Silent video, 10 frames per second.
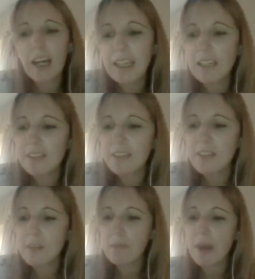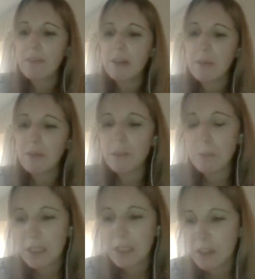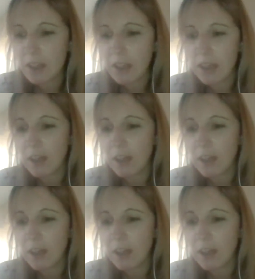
it doesn't marry with, because I